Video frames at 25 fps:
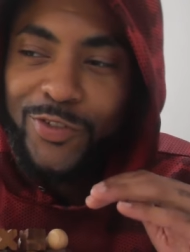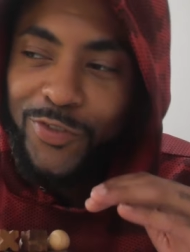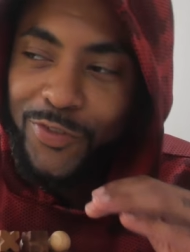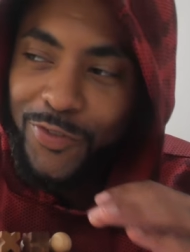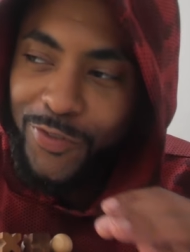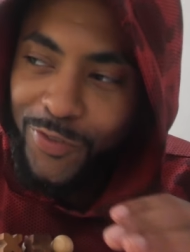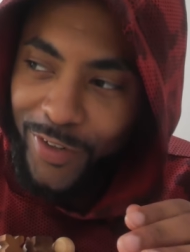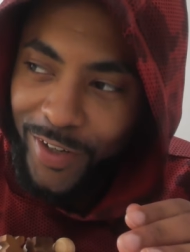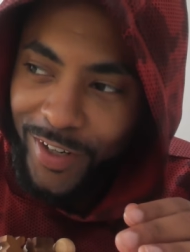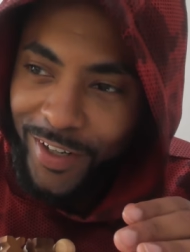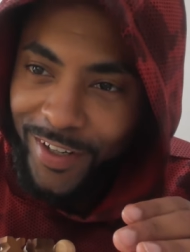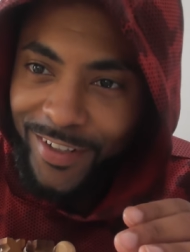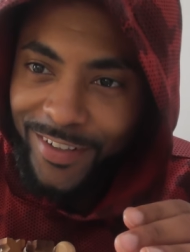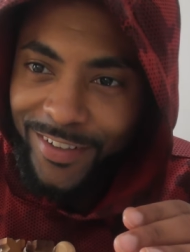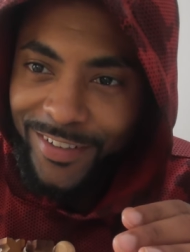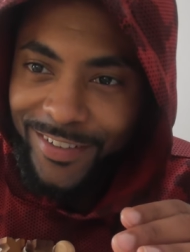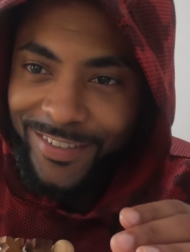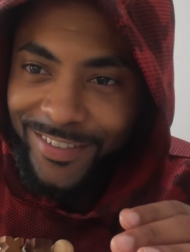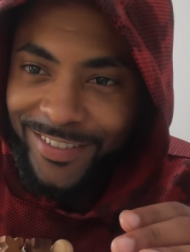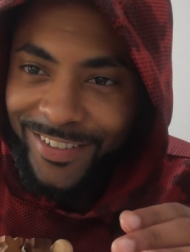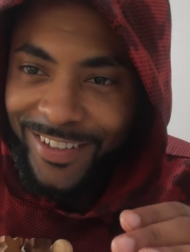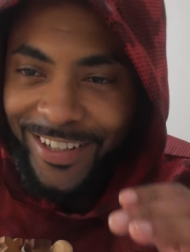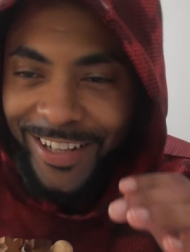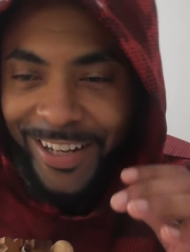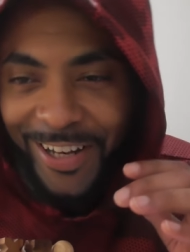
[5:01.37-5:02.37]
fun.
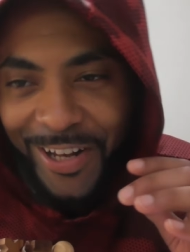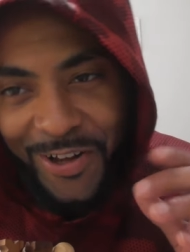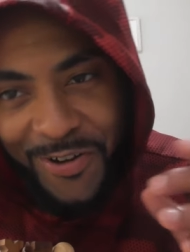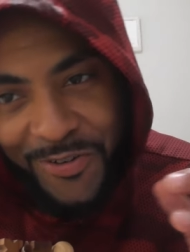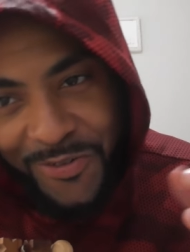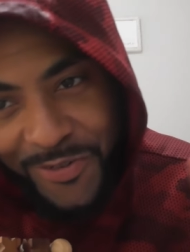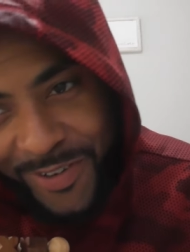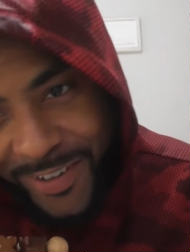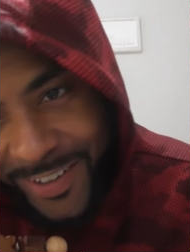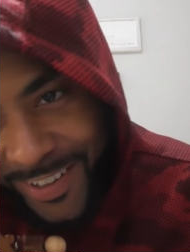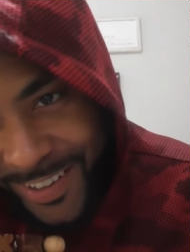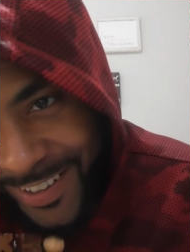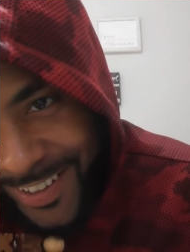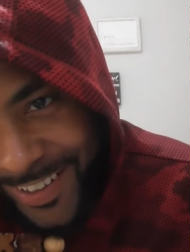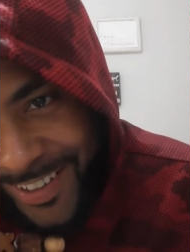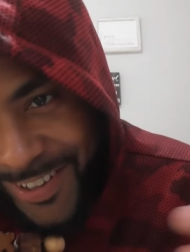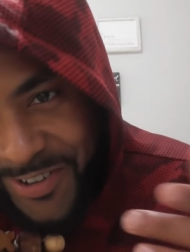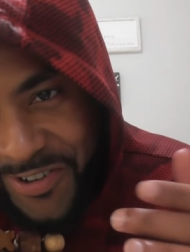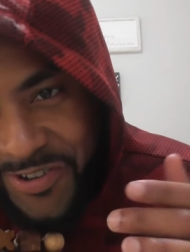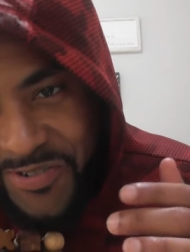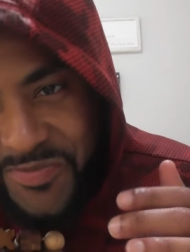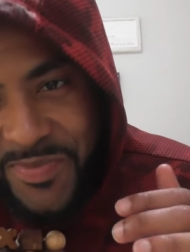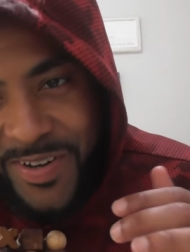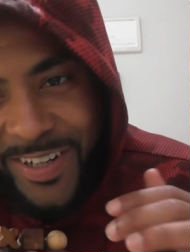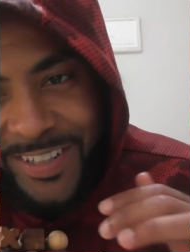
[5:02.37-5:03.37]
And I want to
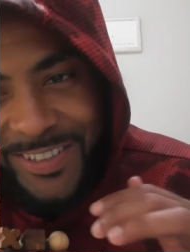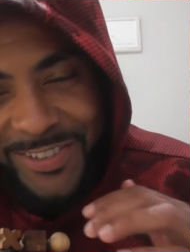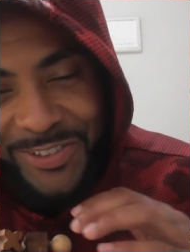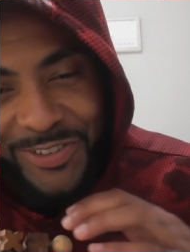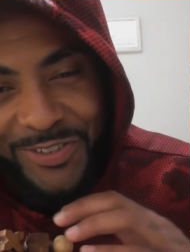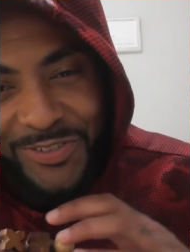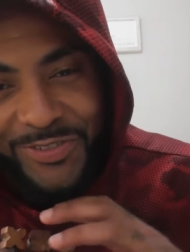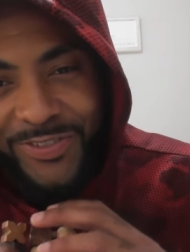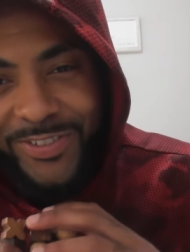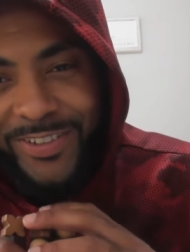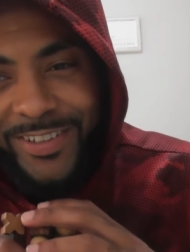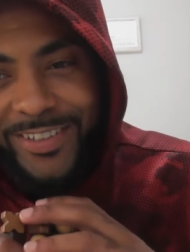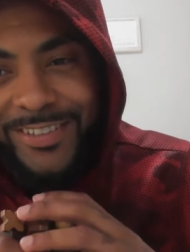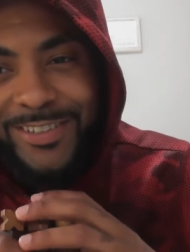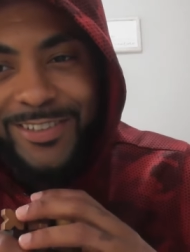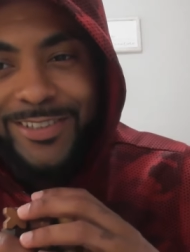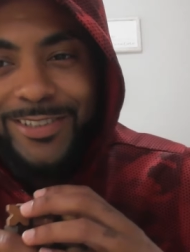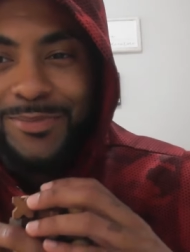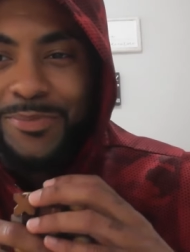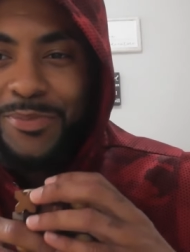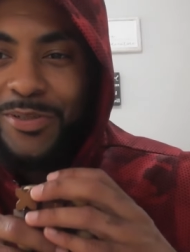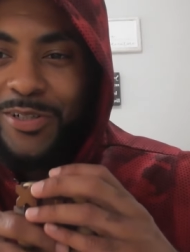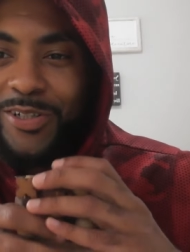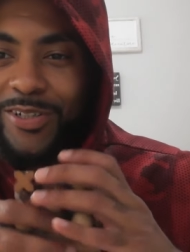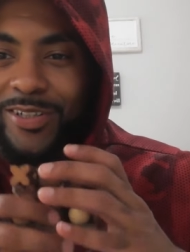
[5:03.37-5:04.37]
know about your fun
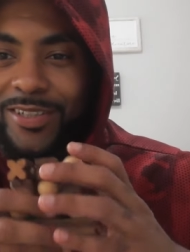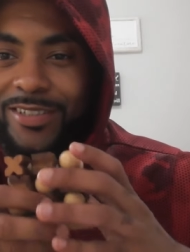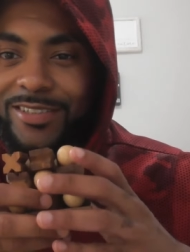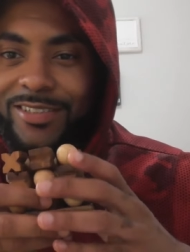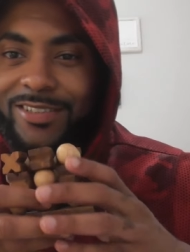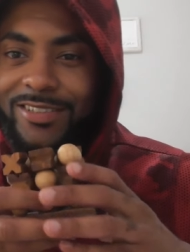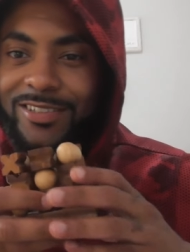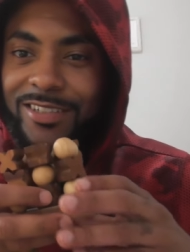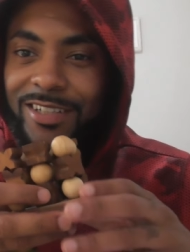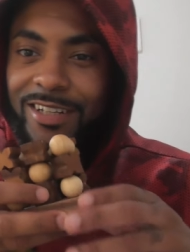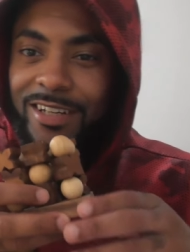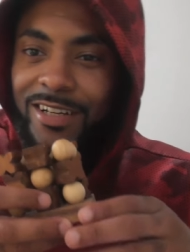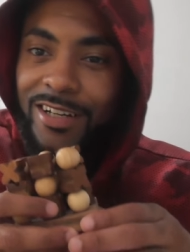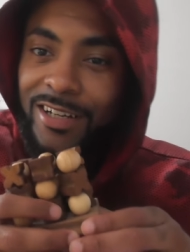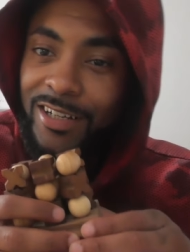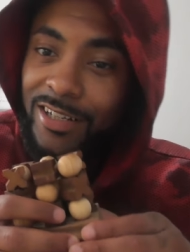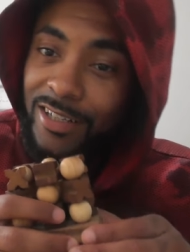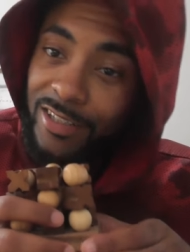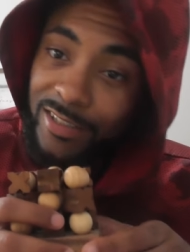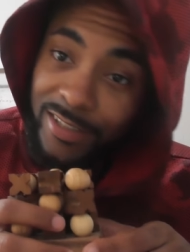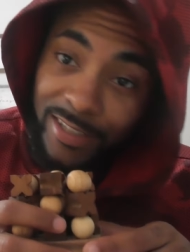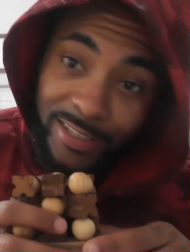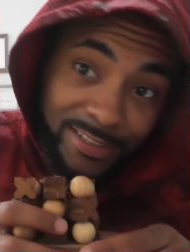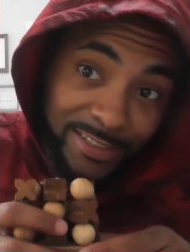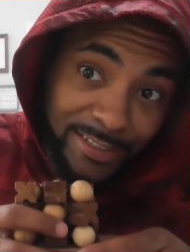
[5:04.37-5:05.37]
spirits.
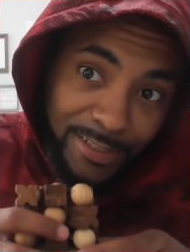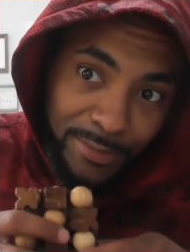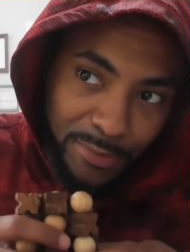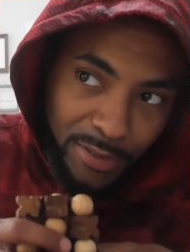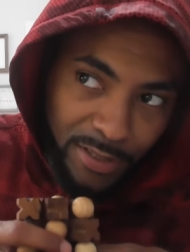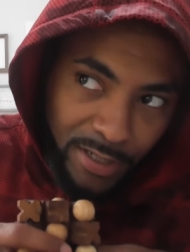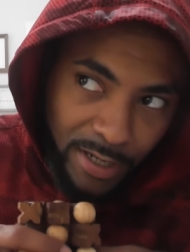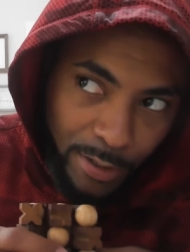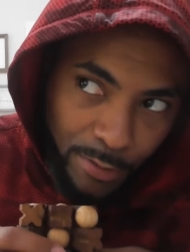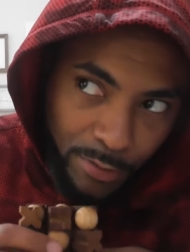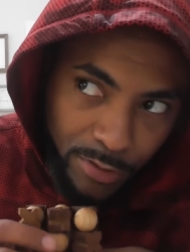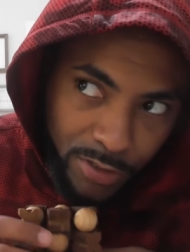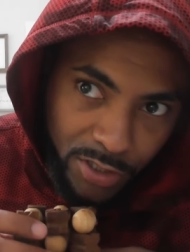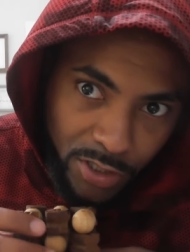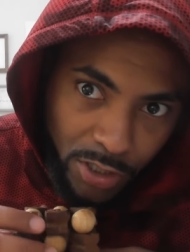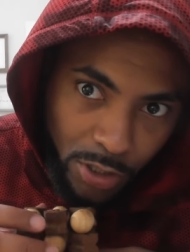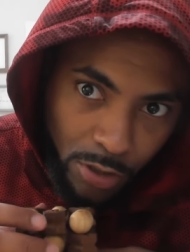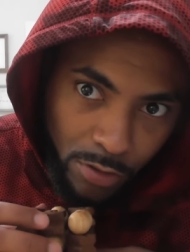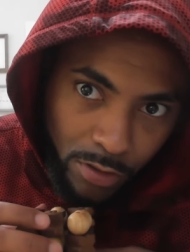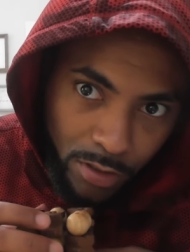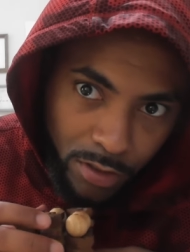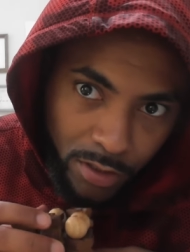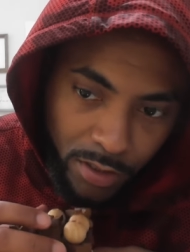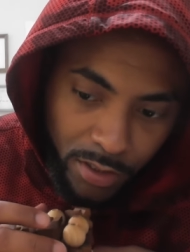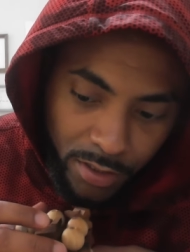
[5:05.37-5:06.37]
That's something I would
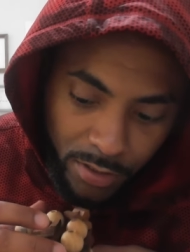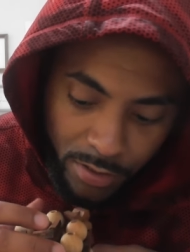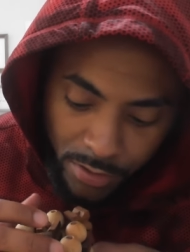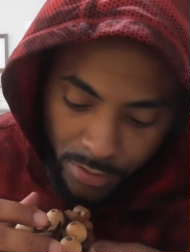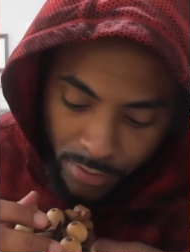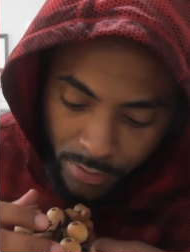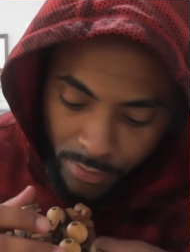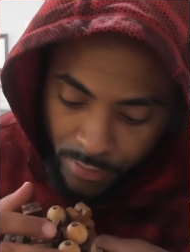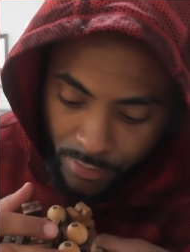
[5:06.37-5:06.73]
totally do.